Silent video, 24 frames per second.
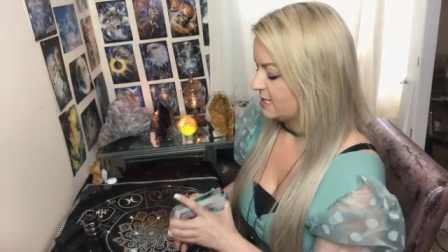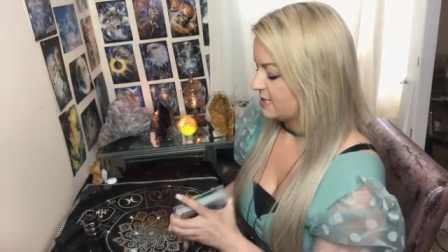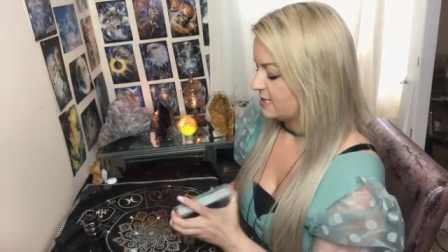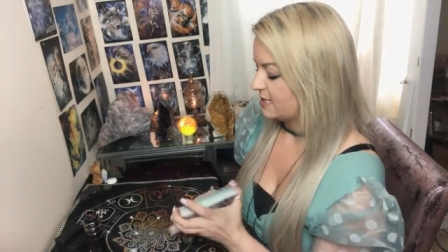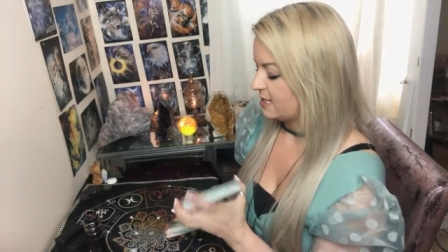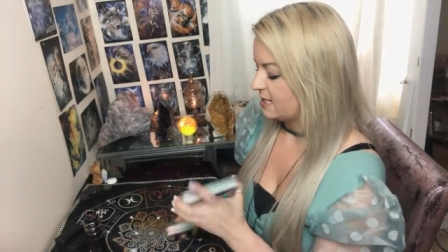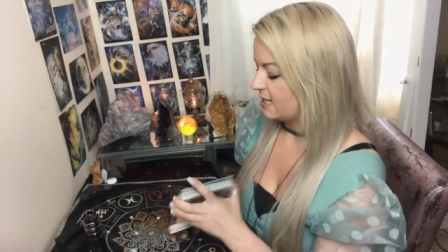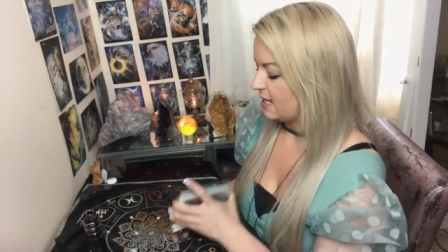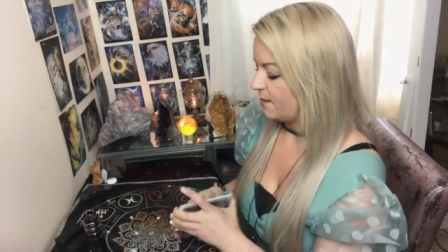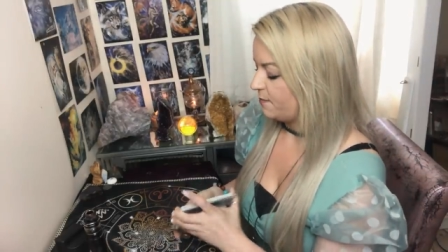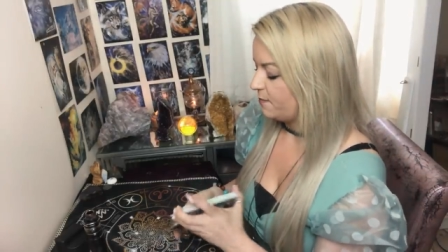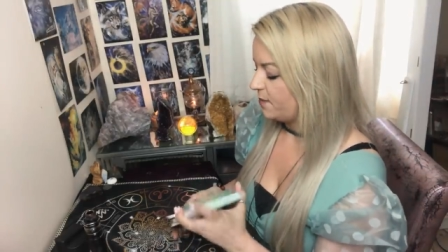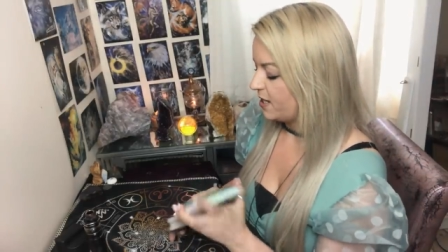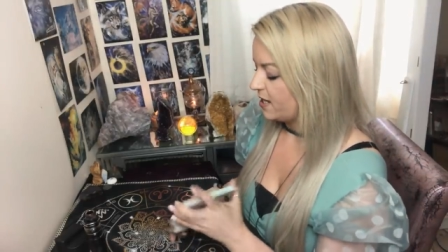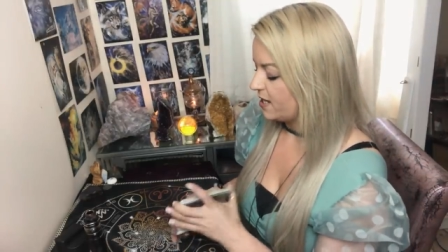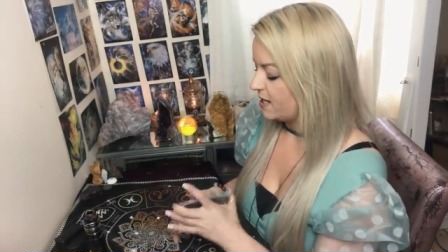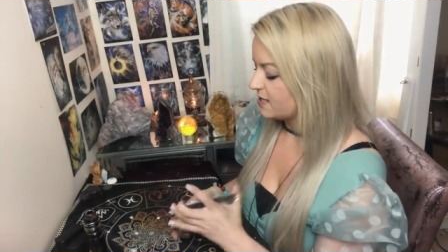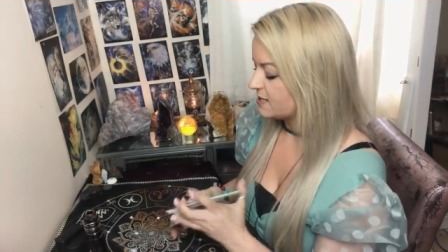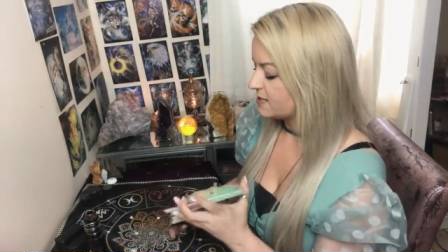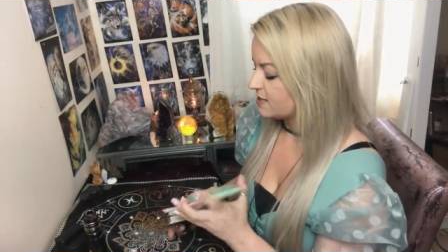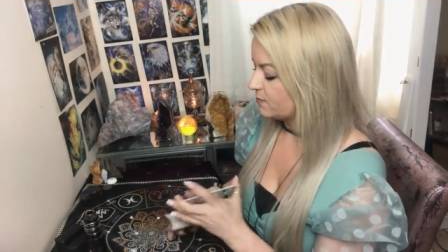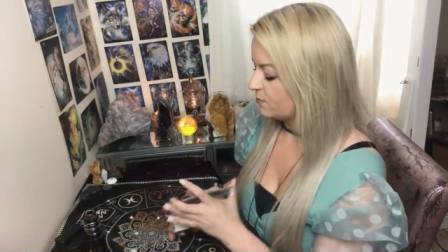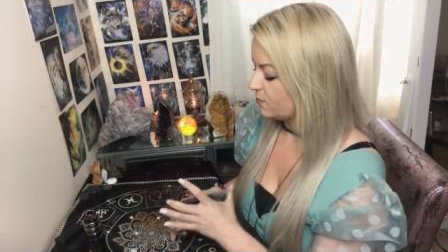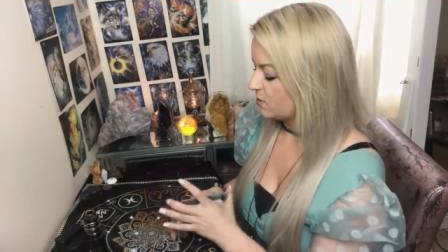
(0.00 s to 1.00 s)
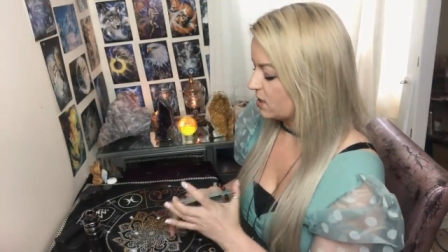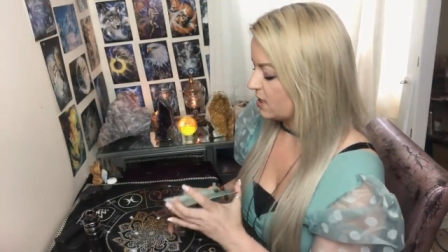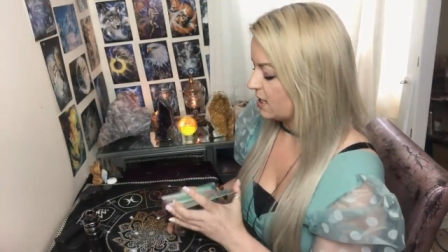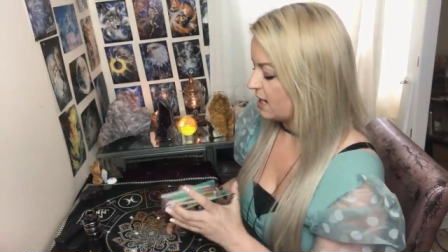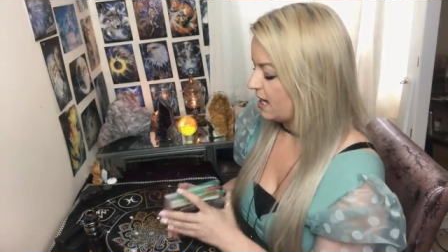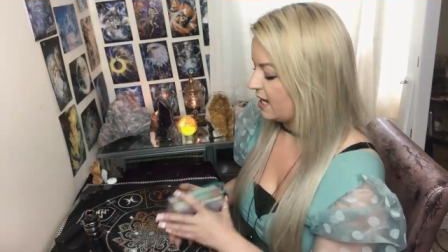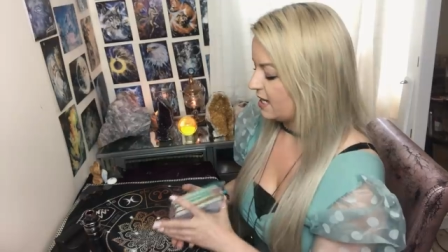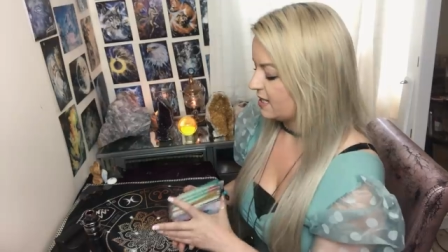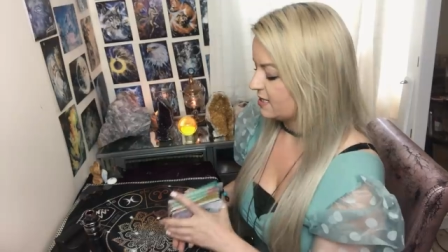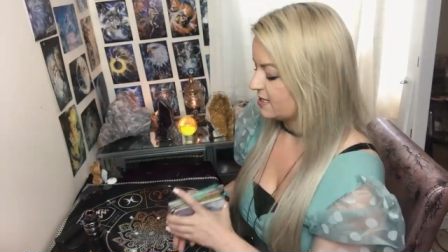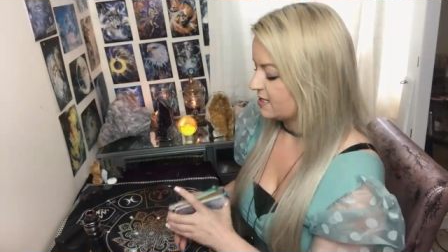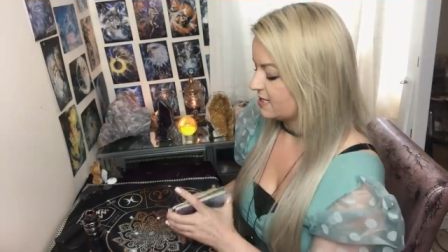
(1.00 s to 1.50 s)
that their person would
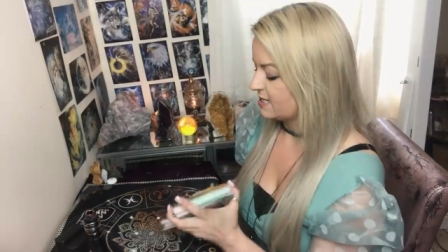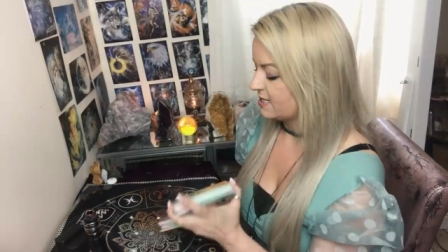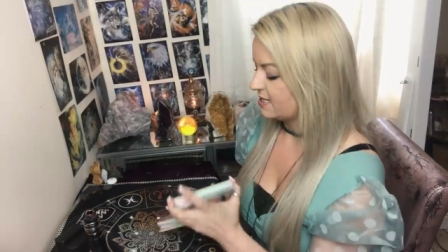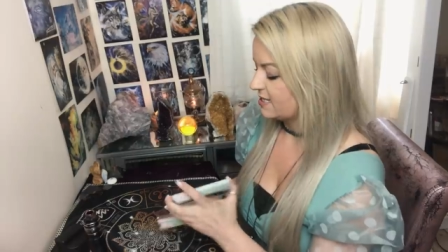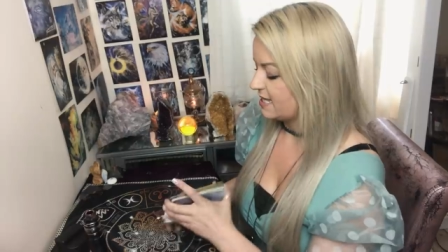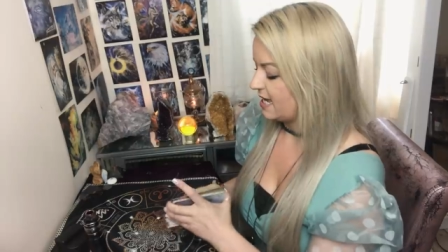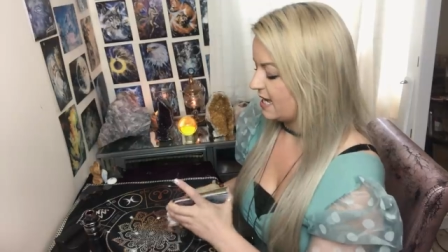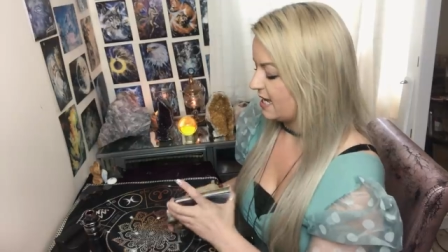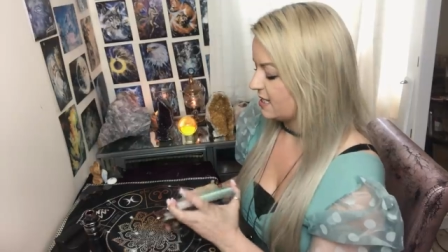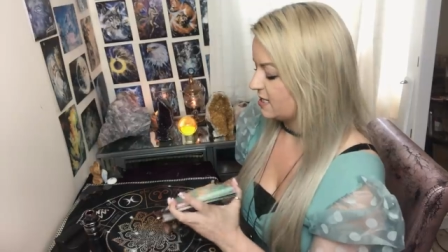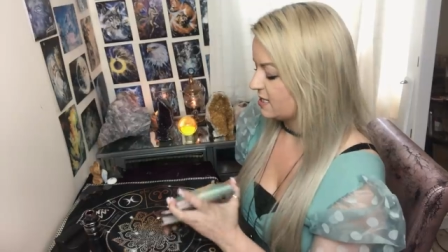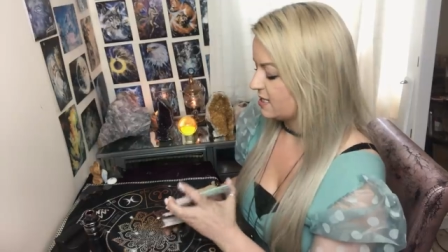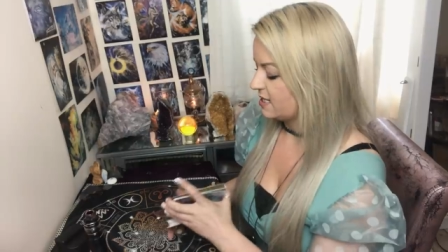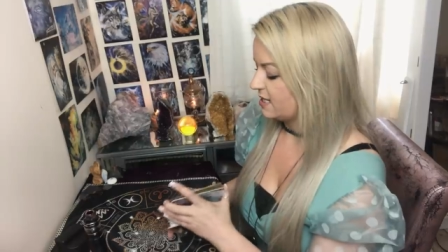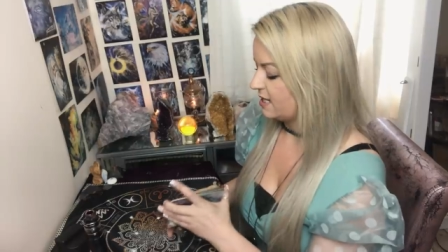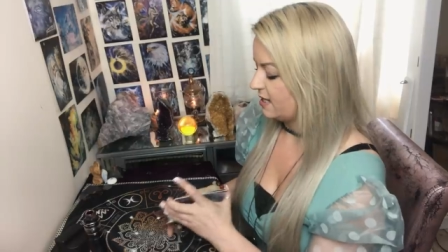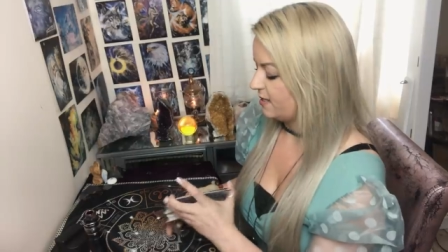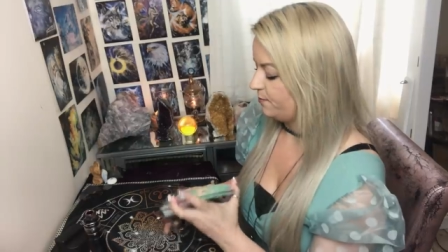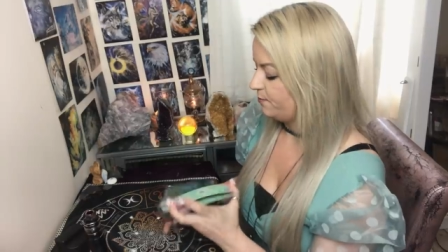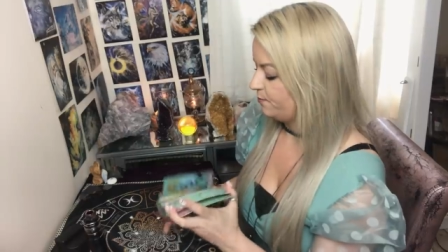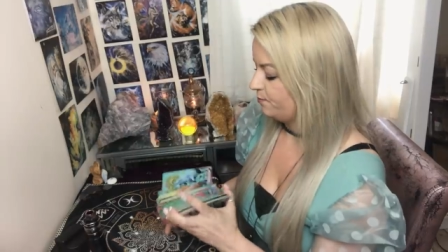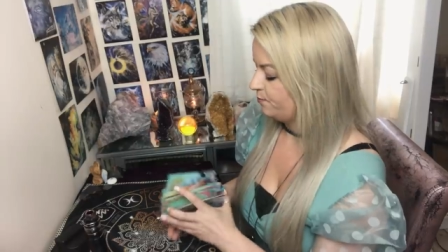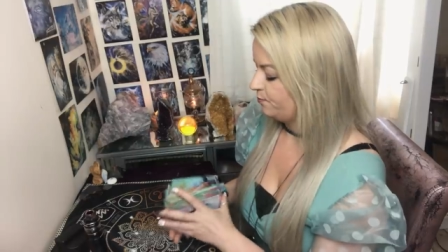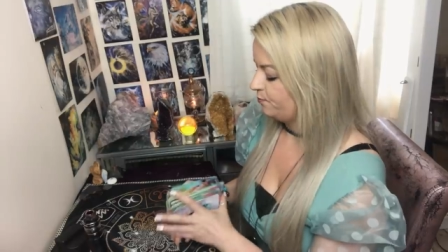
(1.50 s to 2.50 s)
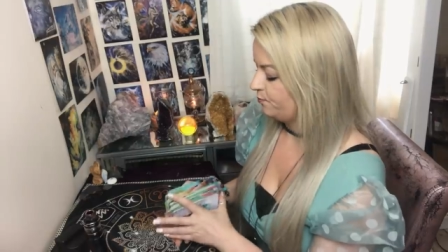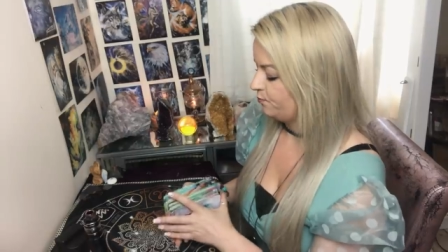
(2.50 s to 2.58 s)
like to say to them?